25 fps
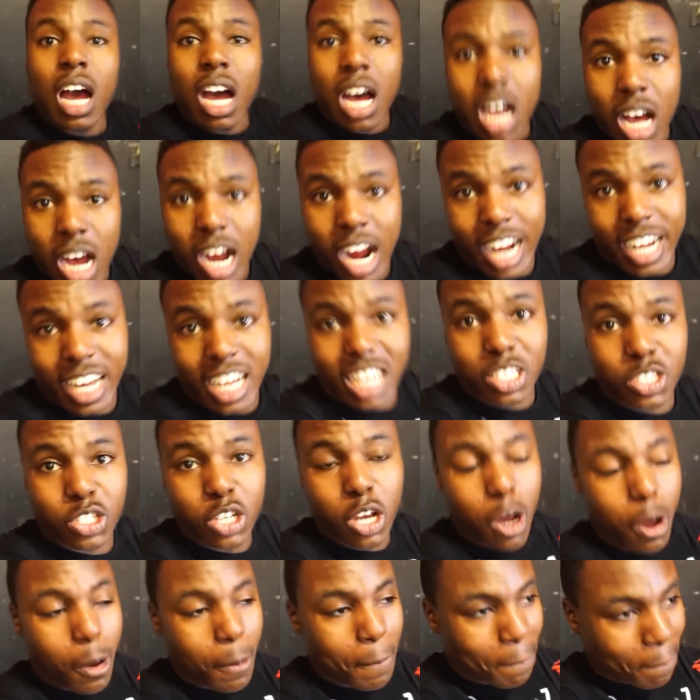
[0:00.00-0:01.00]
All right, guys,
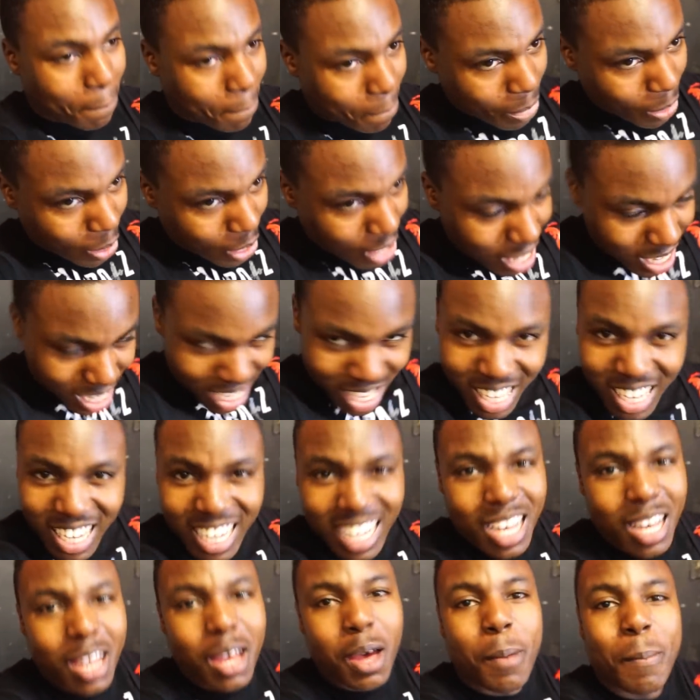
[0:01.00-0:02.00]
so
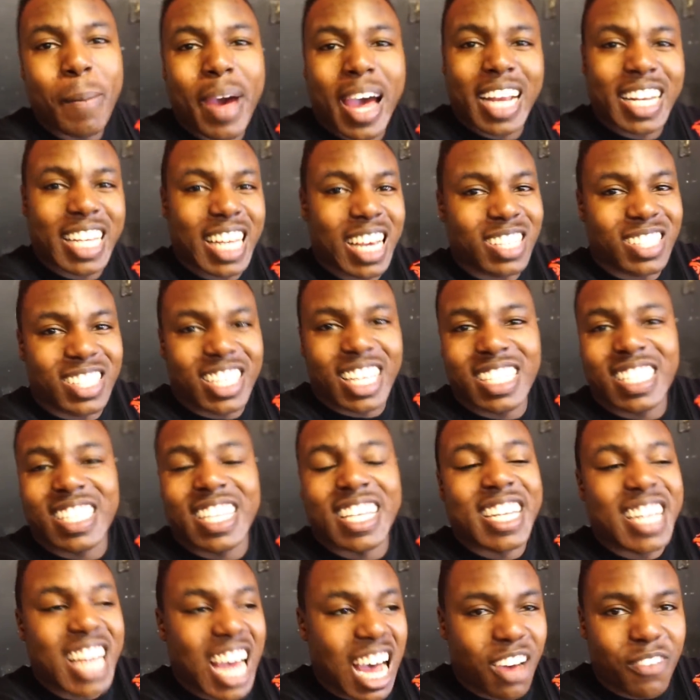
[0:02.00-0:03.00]
back down sets
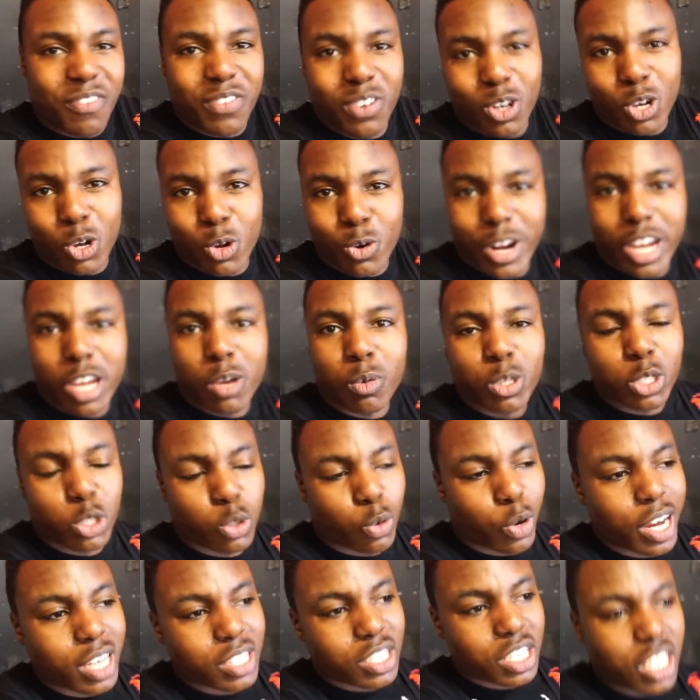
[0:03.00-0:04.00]
did not feel great. What's
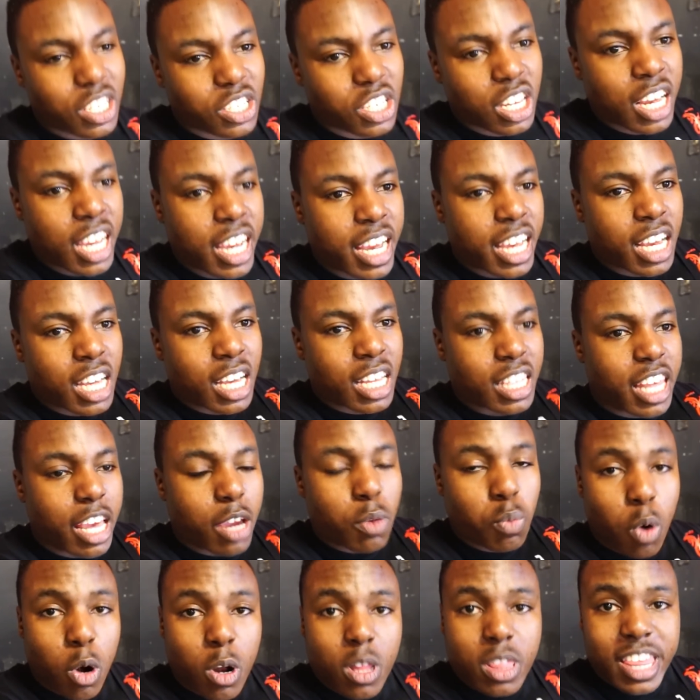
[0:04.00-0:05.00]
crazy is they
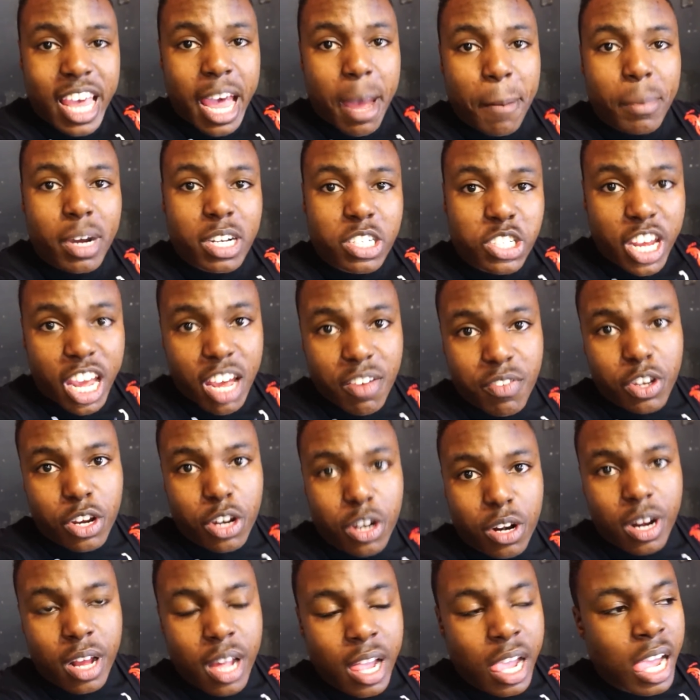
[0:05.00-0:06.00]
weren't that much
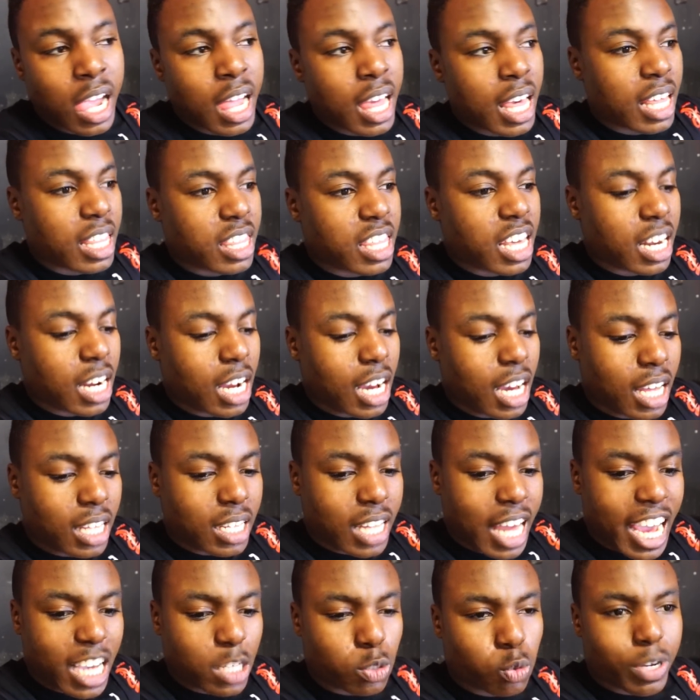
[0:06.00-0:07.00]
heavier than uh,
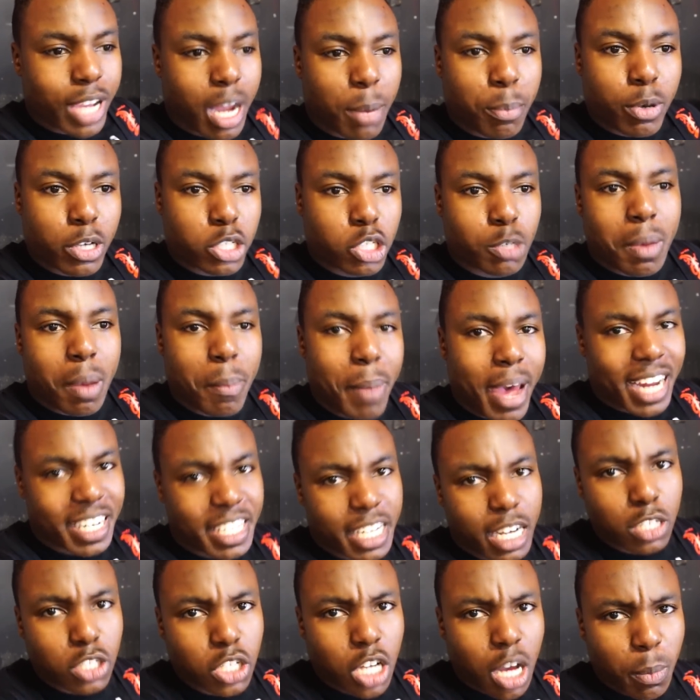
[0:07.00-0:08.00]
last week. I'm pretty sure my back
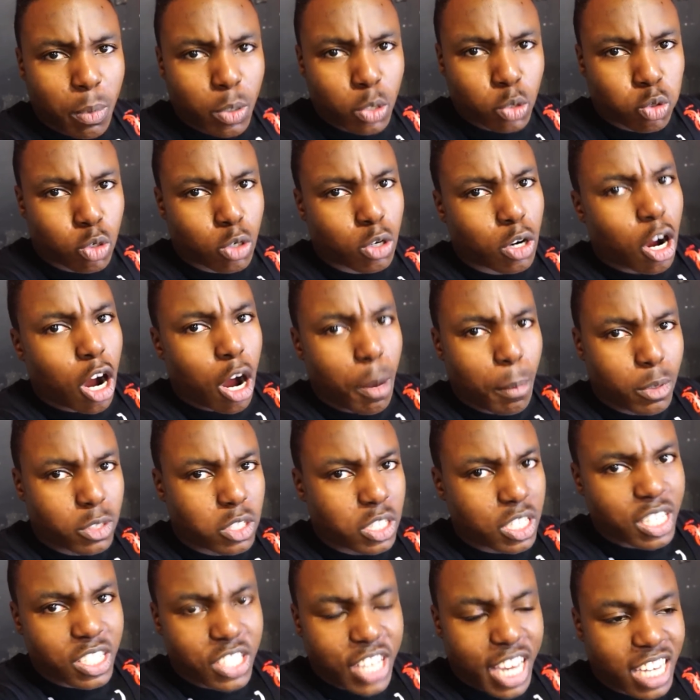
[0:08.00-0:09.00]
down doubles were almost
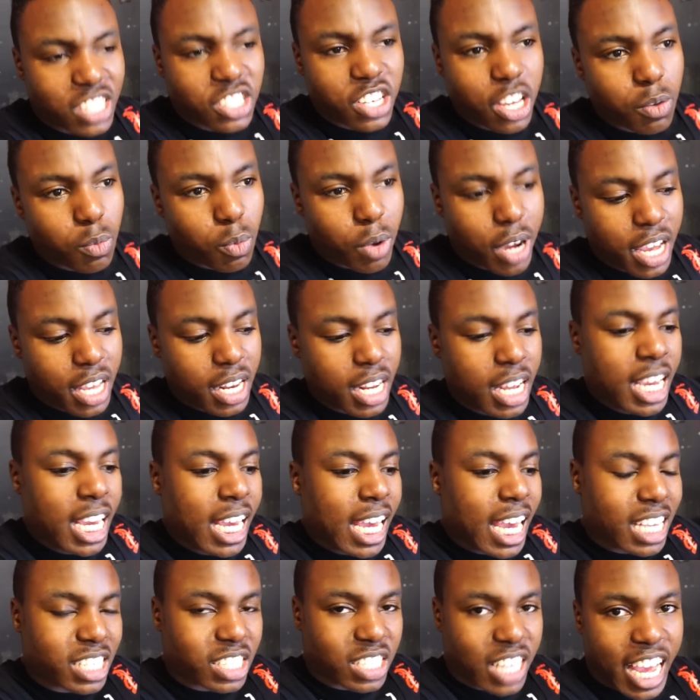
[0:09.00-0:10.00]
the exact same weight
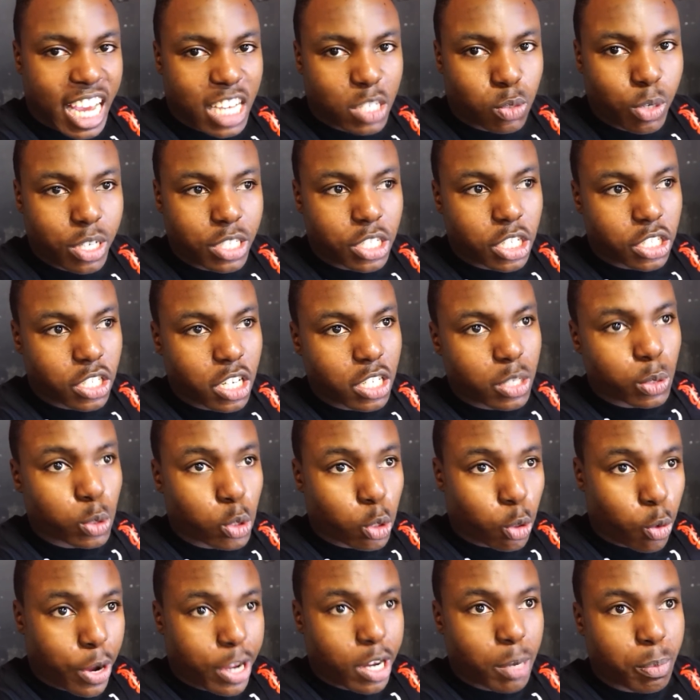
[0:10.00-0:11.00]
as last week just because it was
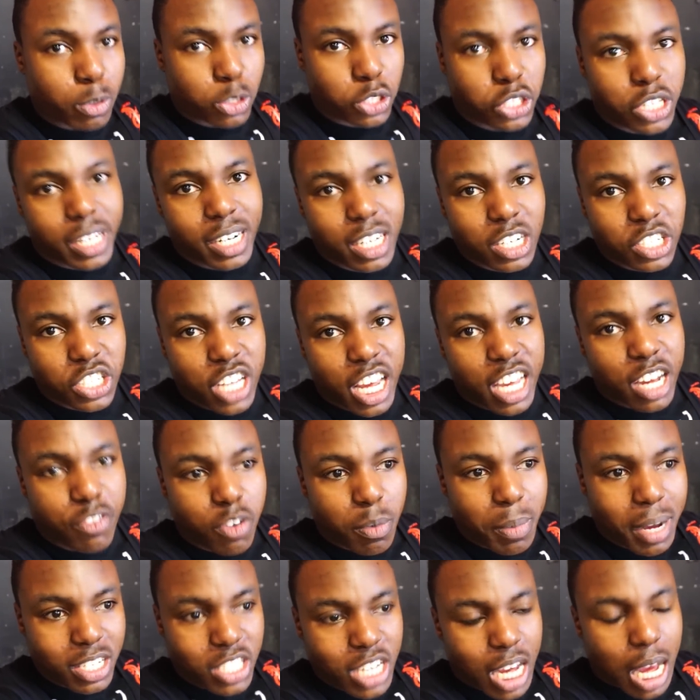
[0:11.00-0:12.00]
a greater percentage taken
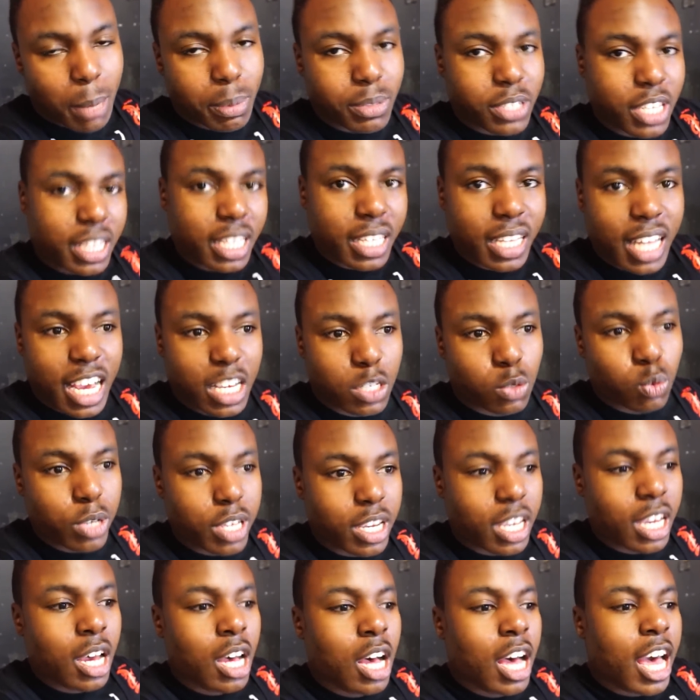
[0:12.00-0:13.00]
from my top set than last
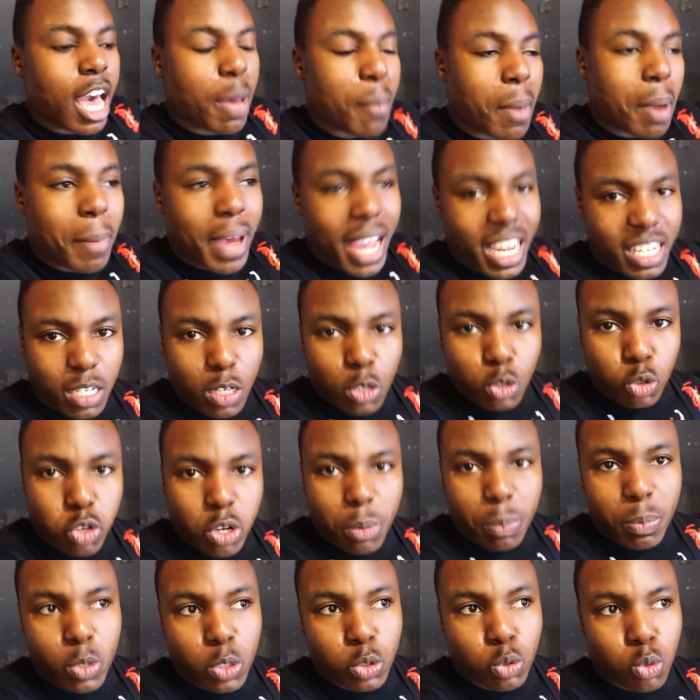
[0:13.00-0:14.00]
week. And my back down
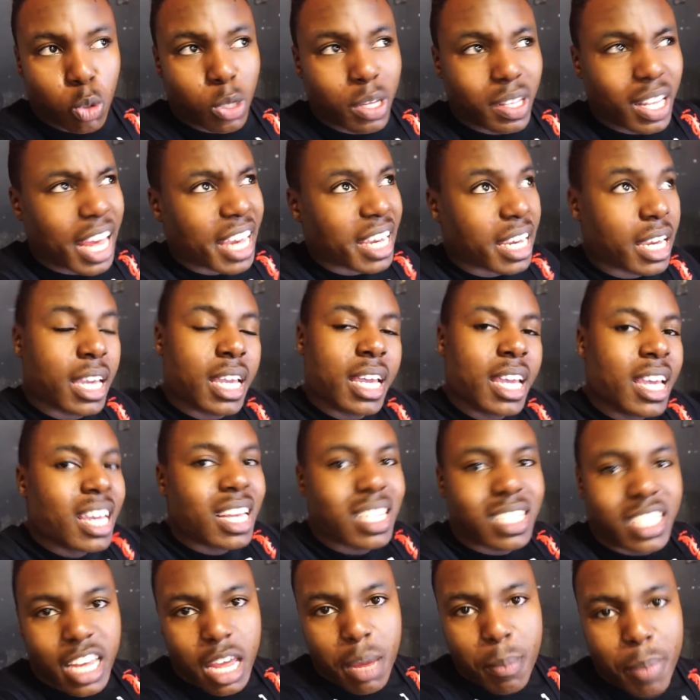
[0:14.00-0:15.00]
triples were only like
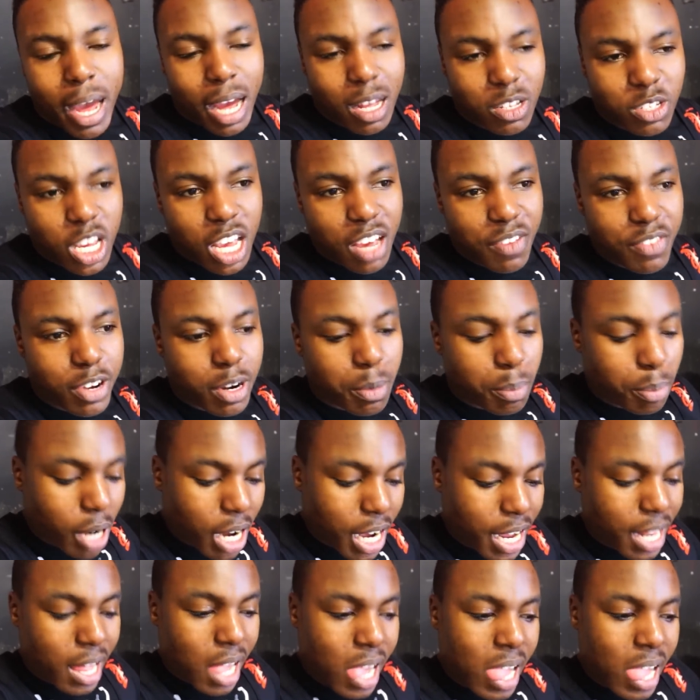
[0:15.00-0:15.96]
10 pounds heavier. But